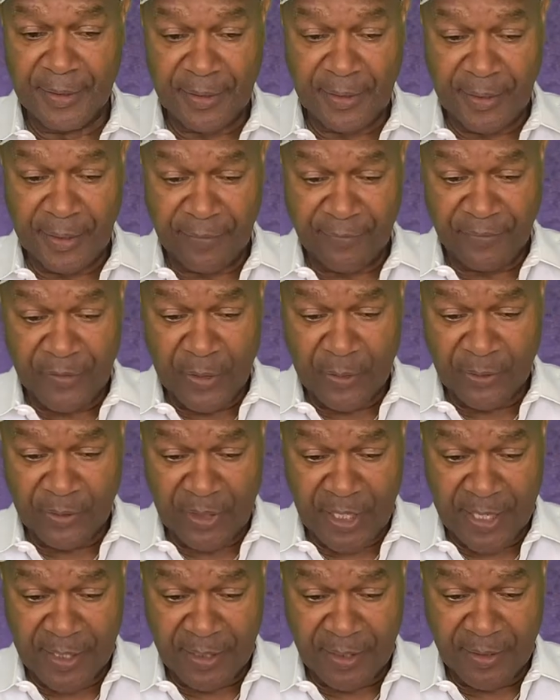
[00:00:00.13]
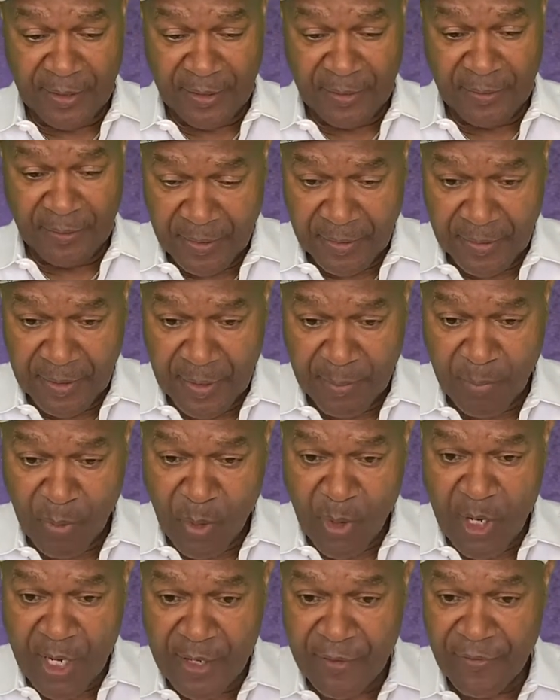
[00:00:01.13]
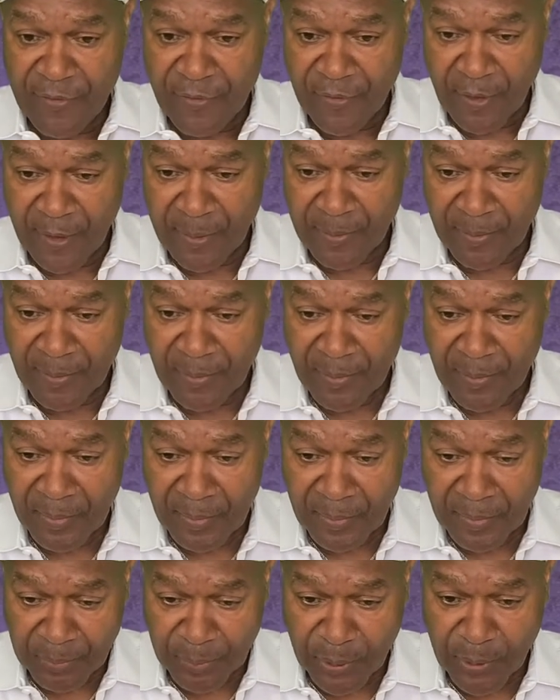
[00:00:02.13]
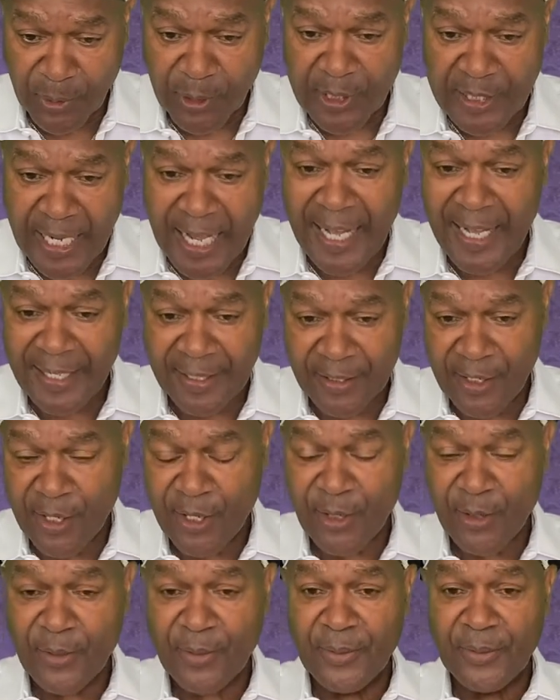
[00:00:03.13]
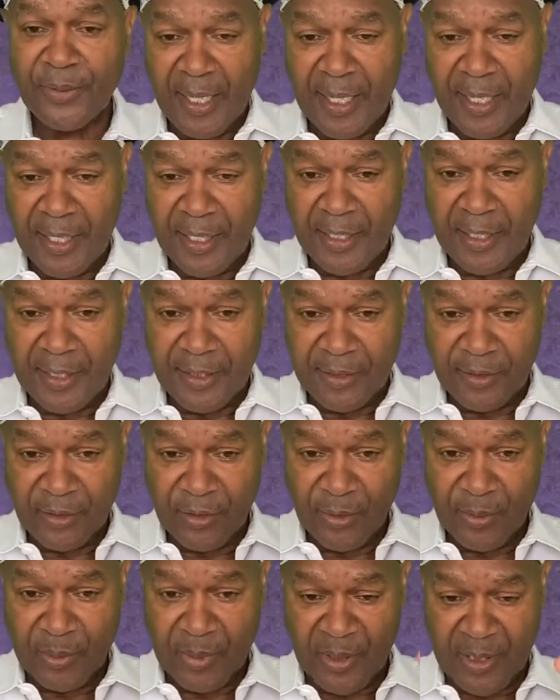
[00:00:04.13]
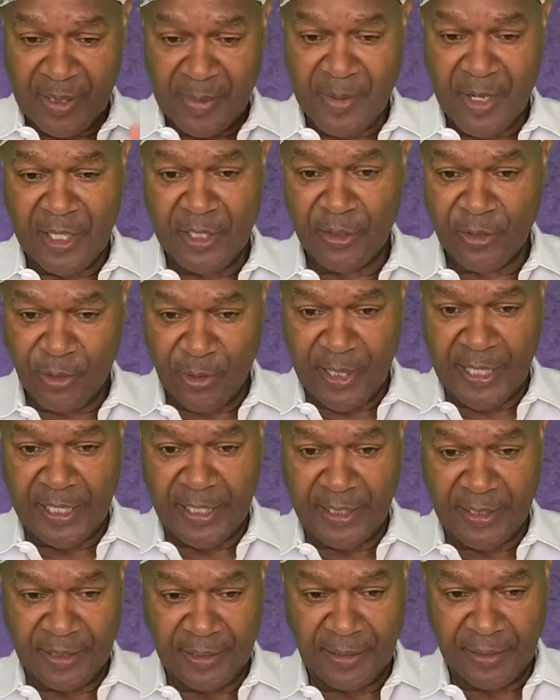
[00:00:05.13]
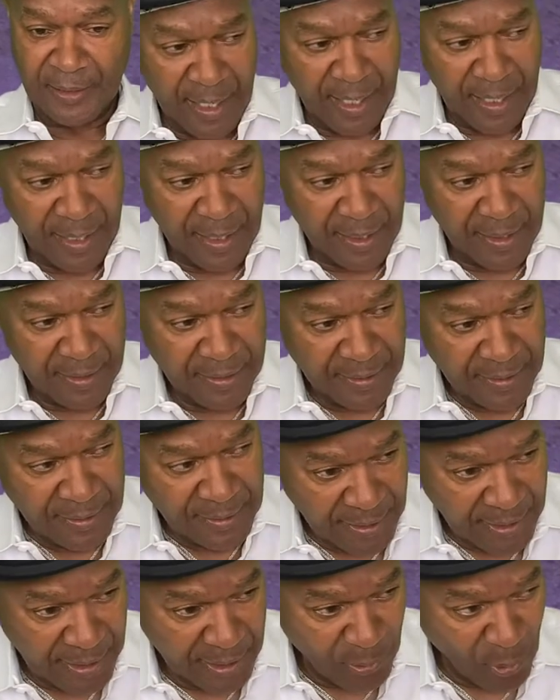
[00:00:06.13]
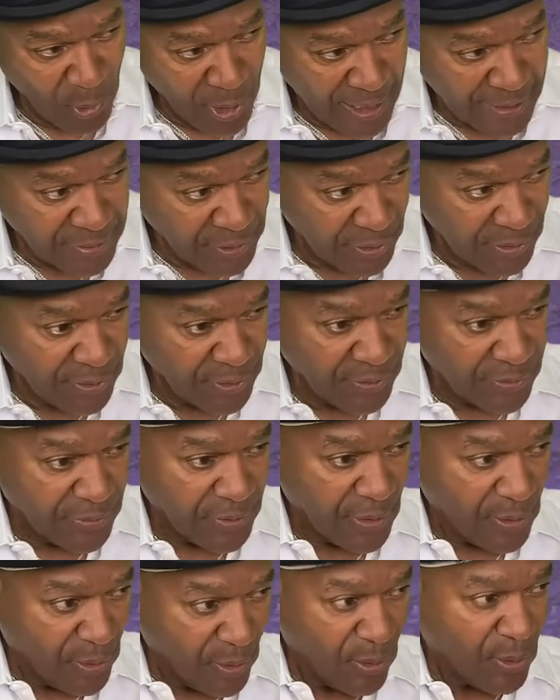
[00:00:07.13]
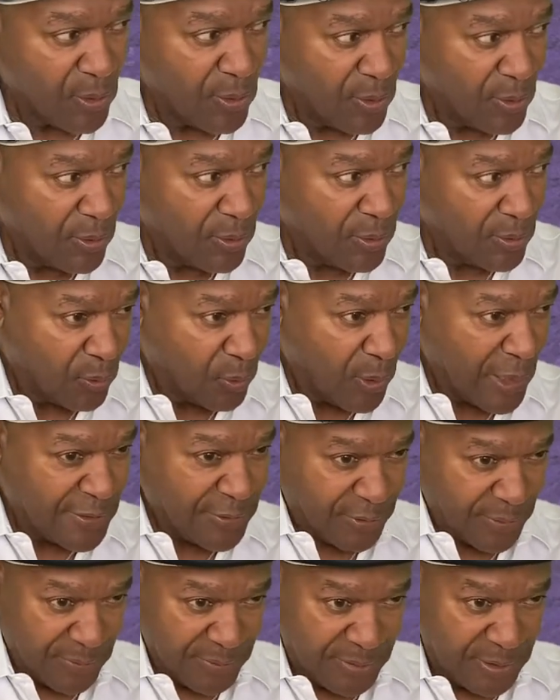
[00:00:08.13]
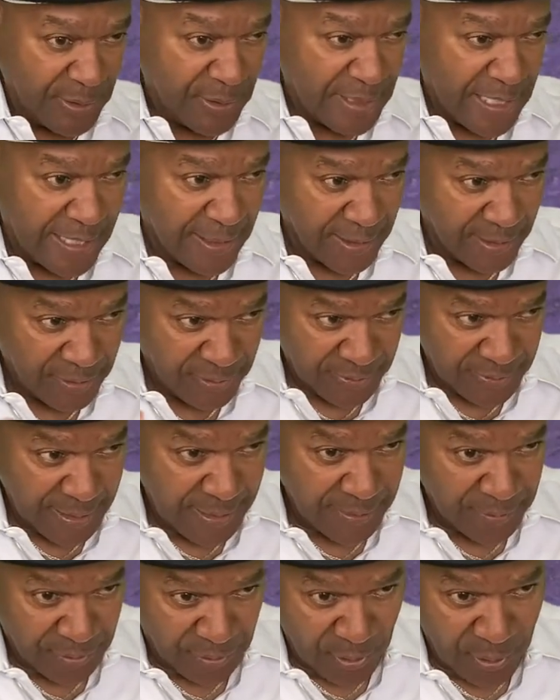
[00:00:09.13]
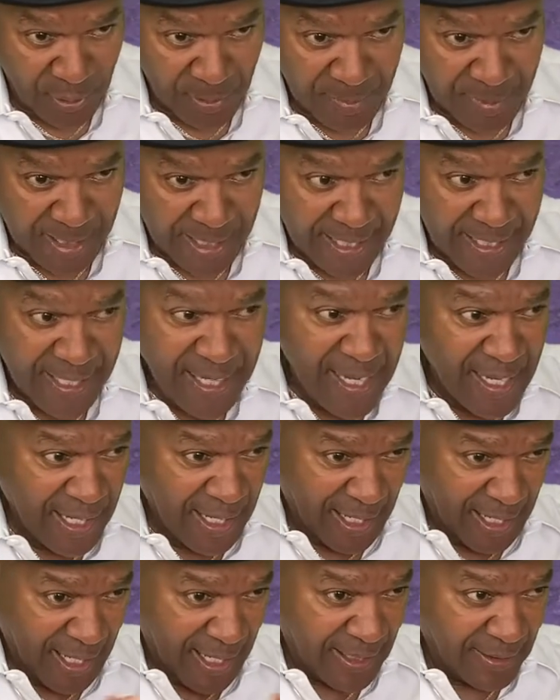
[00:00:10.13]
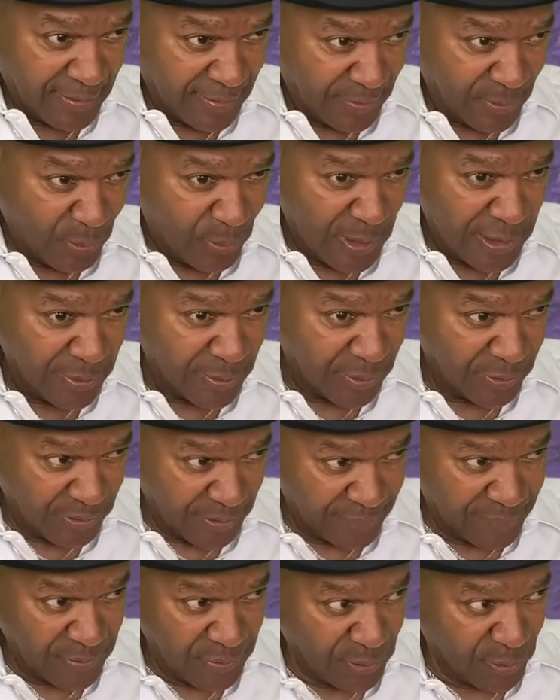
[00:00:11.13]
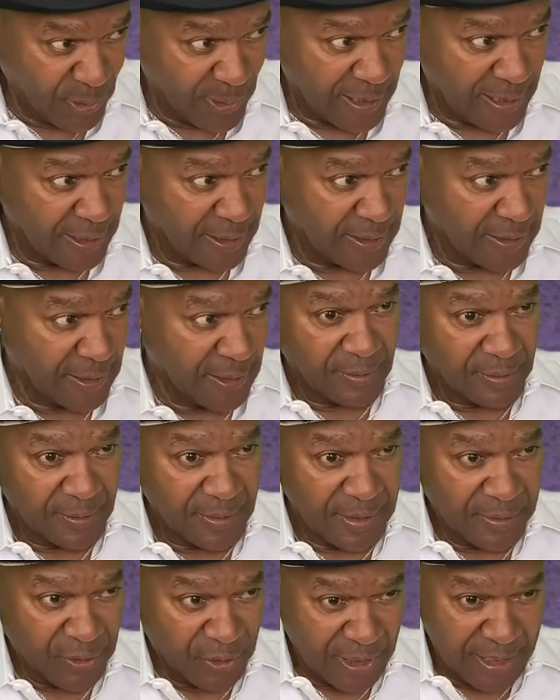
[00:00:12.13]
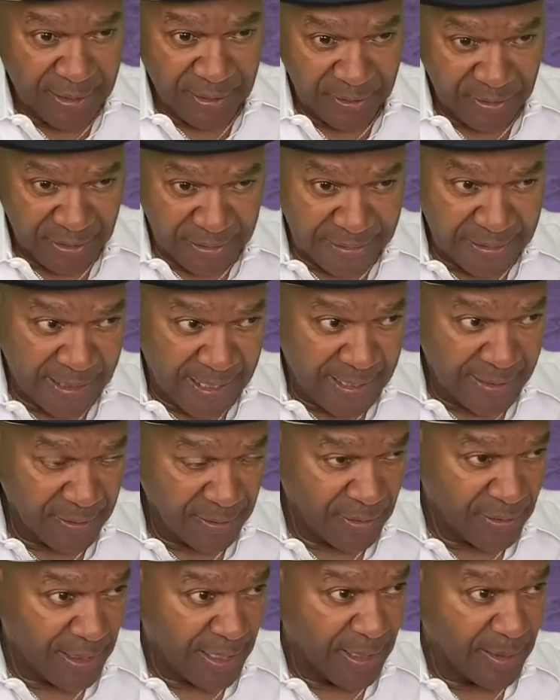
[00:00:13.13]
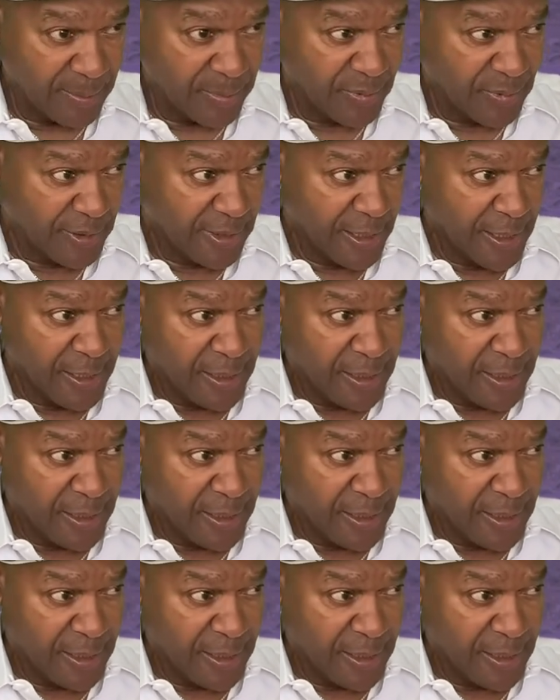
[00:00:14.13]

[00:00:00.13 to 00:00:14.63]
if you take the boy from Pruitt-Igoe and you put him on a train and he watches the whole western United States go by out of the windows of the train, the changing landscapes,